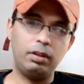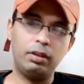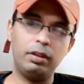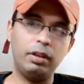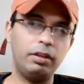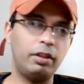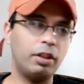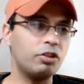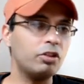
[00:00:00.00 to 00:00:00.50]

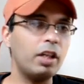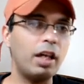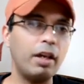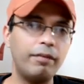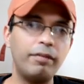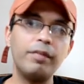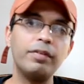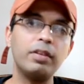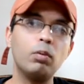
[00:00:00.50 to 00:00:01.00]
it doesn't
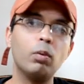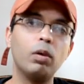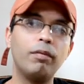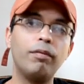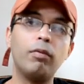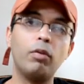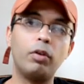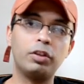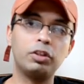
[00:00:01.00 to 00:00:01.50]
have 51
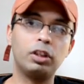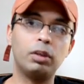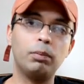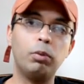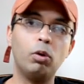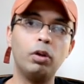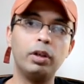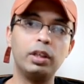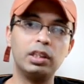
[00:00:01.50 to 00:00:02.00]
focusing
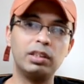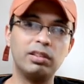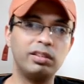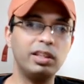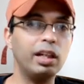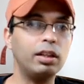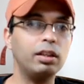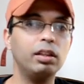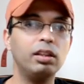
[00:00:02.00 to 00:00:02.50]
points. So
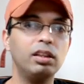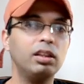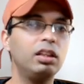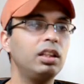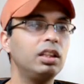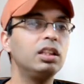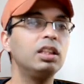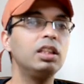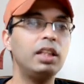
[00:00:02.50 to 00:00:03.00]

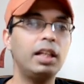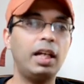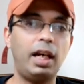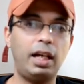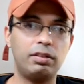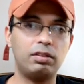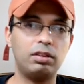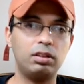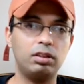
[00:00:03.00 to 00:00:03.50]
technically,
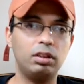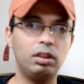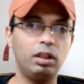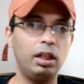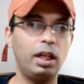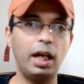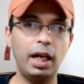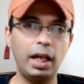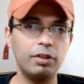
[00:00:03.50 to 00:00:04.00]
yes,
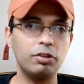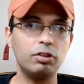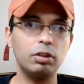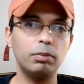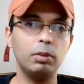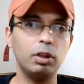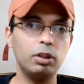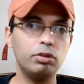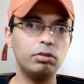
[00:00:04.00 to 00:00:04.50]
it has
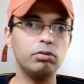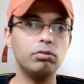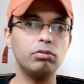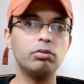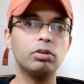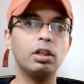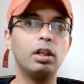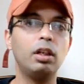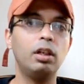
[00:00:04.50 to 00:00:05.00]
some
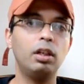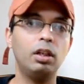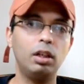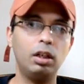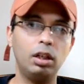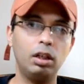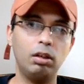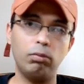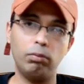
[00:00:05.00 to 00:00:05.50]
issues
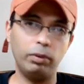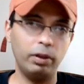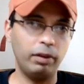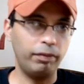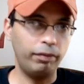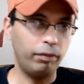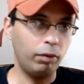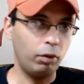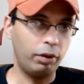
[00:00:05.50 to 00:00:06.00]
with
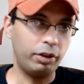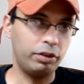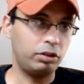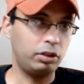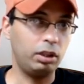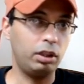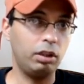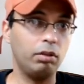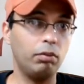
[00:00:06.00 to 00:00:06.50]

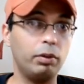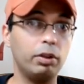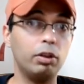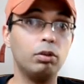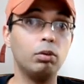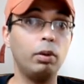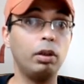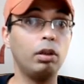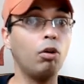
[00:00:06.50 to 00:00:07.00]
focusing. When you're
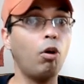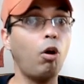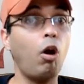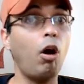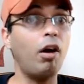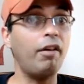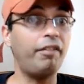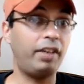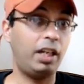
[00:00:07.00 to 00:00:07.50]
doing
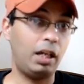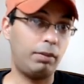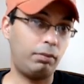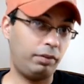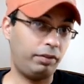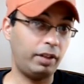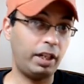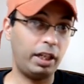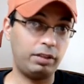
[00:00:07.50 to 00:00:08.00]

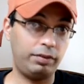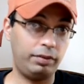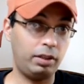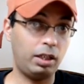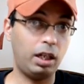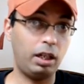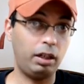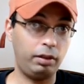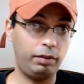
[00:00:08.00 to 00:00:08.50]
off-camera flash
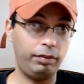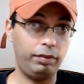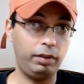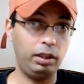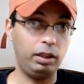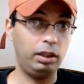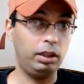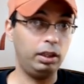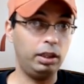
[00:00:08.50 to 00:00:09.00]

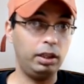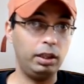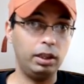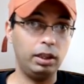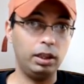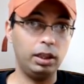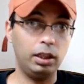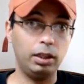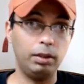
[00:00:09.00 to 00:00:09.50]
photography,
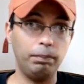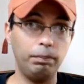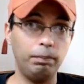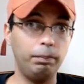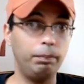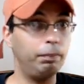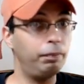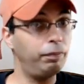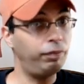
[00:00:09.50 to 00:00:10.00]

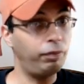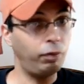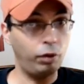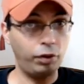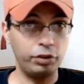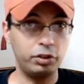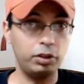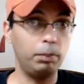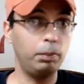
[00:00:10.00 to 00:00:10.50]

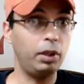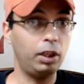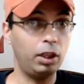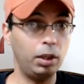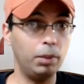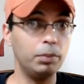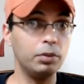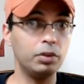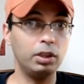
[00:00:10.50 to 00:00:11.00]
focusing
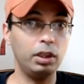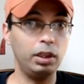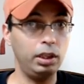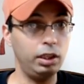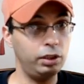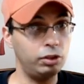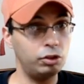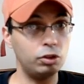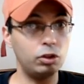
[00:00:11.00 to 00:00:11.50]
becomes,
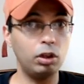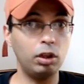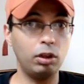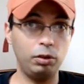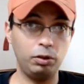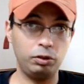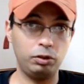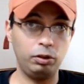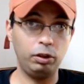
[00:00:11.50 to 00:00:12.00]
it
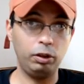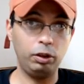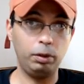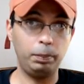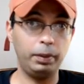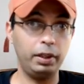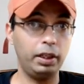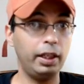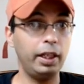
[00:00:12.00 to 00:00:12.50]
struggles a little
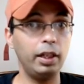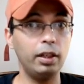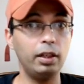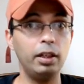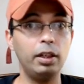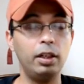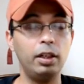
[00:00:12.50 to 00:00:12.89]
bit. And